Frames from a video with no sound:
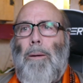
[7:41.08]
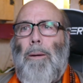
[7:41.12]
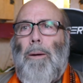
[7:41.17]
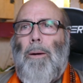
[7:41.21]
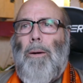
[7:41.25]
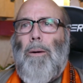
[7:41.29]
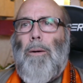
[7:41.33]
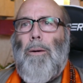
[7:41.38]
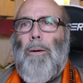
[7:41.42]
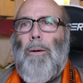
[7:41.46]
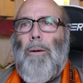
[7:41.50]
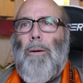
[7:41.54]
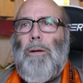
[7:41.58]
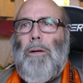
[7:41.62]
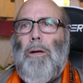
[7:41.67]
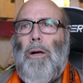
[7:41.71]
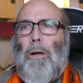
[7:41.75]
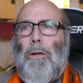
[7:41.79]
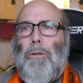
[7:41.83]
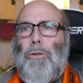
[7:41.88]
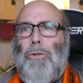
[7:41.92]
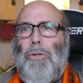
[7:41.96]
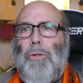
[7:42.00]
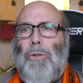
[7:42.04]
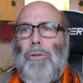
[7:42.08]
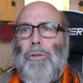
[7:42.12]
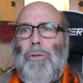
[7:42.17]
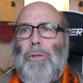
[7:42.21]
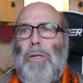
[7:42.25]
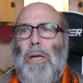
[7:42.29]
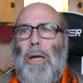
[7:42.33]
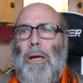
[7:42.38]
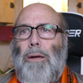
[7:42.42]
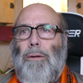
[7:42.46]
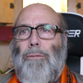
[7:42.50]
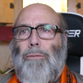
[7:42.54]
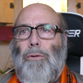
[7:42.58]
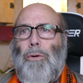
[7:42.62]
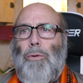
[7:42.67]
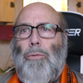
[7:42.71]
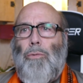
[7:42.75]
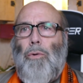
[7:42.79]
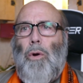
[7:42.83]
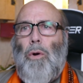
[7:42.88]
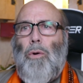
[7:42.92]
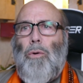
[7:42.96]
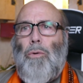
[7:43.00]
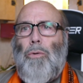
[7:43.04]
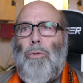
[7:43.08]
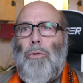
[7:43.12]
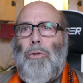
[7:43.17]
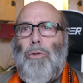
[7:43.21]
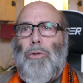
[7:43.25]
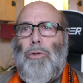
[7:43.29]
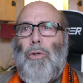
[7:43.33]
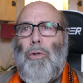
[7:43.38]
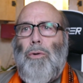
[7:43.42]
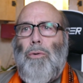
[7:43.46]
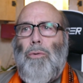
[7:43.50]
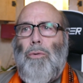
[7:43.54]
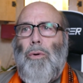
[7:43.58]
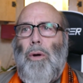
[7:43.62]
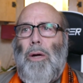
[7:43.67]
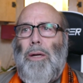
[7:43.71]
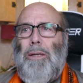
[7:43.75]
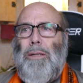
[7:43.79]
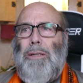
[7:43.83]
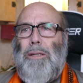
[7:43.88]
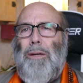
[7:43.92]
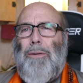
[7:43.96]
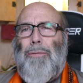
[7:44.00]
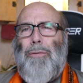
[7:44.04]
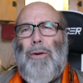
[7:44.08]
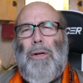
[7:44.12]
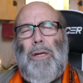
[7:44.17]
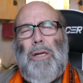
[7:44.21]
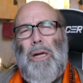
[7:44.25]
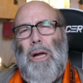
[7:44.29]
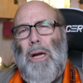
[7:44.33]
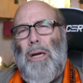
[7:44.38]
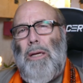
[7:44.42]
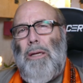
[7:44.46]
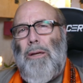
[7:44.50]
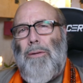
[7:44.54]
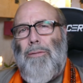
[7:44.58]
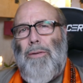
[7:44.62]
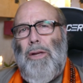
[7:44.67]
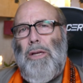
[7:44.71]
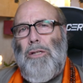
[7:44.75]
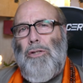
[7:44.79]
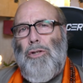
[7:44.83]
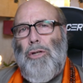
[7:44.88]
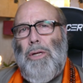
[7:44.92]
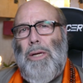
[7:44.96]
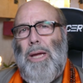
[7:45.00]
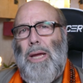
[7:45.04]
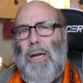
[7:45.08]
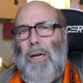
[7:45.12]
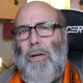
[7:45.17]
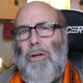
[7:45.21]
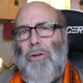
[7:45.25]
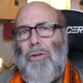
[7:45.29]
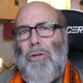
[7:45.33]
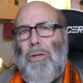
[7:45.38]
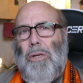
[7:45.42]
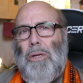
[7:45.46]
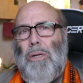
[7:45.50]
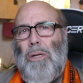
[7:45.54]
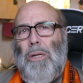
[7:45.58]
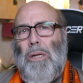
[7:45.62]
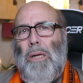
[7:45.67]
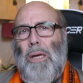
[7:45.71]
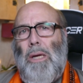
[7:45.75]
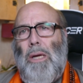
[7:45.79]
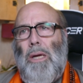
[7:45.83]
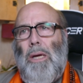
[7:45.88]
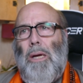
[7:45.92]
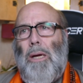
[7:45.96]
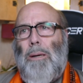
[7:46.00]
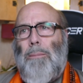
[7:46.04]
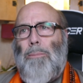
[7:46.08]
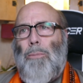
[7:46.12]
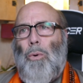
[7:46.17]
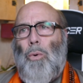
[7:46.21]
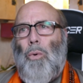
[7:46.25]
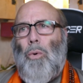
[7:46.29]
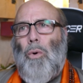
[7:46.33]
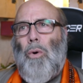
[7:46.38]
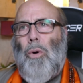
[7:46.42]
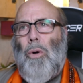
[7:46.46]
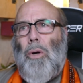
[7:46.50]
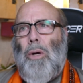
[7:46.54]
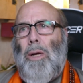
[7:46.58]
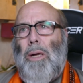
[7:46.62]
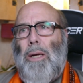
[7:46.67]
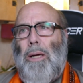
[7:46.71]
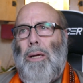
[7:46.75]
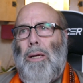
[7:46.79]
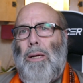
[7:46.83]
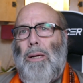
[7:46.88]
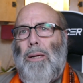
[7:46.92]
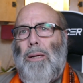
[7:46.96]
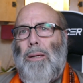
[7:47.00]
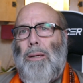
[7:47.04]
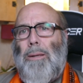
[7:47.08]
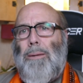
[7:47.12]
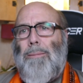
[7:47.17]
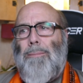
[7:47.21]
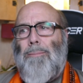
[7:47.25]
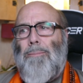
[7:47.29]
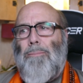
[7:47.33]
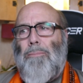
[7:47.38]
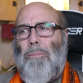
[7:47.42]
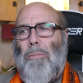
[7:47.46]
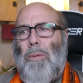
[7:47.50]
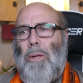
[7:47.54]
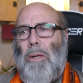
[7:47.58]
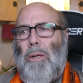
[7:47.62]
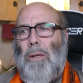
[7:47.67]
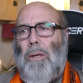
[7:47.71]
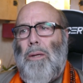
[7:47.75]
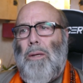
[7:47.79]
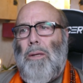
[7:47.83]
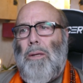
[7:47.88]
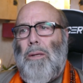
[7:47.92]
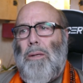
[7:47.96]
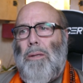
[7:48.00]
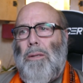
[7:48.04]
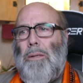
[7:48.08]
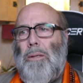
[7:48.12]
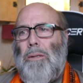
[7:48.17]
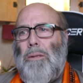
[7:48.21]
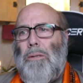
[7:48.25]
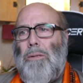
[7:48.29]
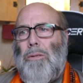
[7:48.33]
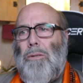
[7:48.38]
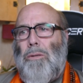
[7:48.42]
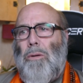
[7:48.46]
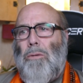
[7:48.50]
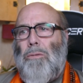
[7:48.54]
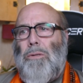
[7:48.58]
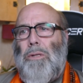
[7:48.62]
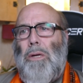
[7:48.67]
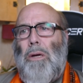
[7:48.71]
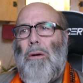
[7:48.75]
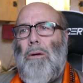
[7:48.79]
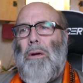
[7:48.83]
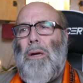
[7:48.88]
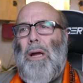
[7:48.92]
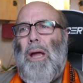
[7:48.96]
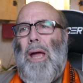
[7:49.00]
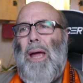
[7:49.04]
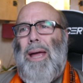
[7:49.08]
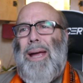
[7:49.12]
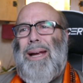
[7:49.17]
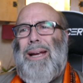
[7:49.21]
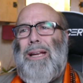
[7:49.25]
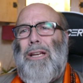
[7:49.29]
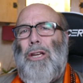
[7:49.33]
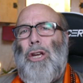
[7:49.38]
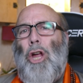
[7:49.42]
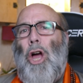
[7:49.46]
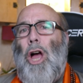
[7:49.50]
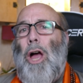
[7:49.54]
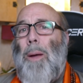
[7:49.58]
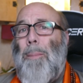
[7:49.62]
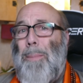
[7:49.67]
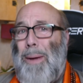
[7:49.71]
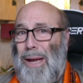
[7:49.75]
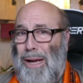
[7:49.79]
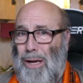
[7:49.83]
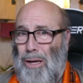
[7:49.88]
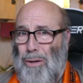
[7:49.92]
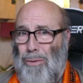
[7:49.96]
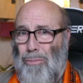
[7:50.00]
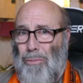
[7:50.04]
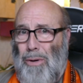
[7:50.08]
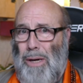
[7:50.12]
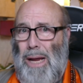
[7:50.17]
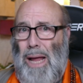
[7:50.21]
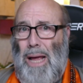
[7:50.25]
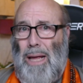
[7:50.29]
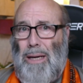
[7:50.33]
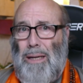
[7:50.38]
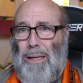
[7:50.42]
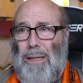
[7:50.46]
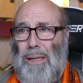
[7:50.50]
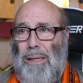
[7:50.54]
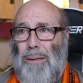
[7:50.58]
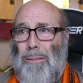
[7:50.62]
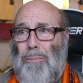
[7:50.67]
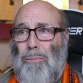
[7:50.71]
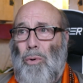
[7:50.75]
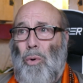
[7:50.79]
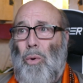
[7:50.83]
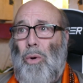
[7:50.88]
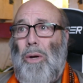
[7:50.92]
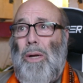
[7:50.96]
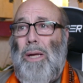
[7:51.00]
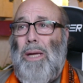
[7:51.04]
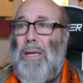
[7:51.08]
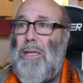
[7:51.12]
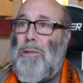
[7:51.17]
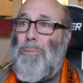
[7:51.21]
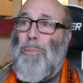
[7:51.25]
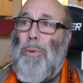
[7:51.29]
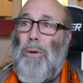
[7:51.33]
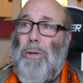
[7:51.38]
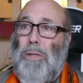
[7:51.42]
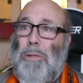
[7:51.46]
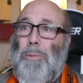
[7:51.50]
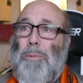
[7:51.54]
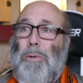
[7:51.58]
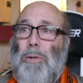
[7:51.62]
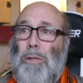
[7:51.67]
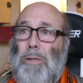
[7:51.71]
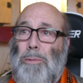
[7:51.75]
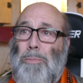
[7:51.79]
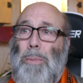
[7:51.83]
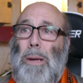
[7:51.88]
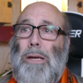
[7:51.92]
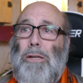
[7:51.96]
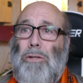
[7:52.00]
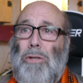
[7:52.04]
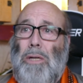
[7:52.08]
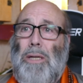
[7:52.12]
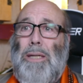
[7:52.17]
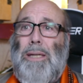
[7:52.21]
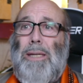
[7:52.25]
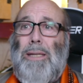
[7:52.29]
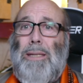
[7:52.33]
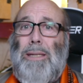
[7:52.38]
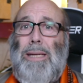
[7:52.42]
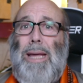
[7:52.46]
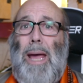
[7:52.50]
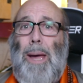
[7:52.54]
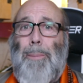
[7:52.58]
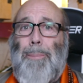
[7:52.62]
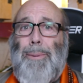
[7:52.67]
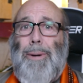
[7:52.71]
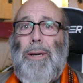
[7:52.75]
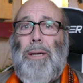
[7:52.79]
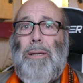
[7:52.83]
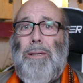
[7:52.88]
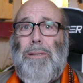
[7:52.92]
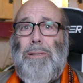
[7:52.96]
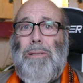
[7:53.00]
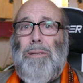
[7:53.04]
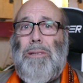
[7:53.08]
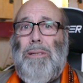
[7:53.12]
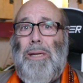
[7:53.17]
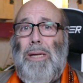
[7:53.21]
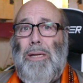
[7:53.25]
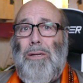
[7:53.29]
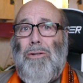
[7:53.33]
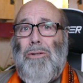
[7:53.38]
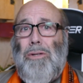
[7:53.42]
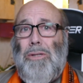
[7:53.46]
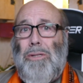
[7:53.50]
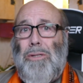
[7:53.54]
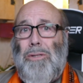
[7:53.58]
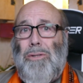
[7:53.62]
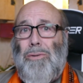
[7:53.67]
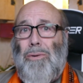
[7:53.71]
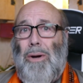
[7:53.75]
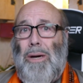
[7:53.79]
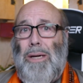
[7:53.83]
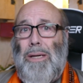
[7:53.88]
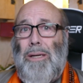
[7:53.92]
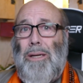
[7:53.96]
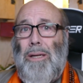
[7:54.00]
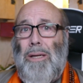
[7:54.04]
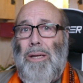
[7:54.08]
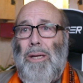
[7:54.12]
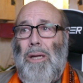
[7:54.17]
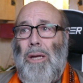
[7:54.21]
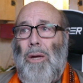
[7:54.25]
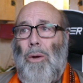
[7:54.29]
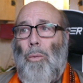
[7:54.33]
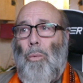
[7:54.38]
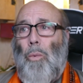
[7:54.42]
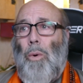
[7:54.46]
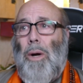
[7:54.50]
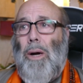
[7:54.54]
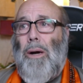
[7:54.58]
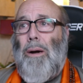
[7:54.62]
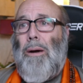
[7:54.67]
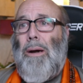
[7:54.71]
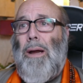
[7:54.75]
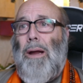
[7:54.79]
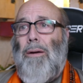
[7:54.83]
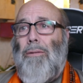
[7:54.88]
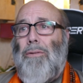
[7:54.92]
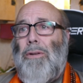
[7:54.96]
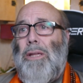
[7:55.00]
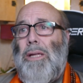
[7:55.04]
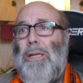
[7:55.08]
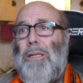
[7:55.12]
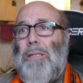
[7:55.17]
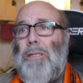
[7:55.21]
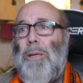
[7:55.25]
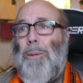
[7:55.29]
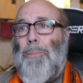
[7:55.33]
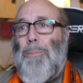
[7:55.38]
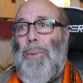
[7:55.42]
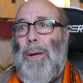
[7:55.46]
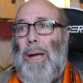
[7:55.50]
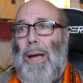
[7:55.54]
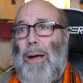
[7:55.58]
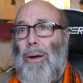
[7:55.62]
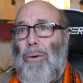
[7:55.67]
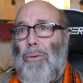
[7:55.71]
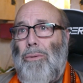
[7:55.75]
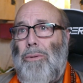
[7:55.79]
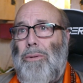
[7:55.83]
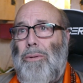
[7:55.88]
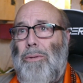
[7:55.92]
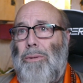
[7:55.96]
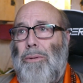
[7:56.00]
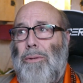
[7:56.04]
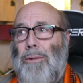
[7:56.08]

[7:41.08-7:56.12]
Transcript: our cultures have grown to a different kind of education a more um, uh, socioeconomic reality more spe- especially in capitalist nations right where everything's about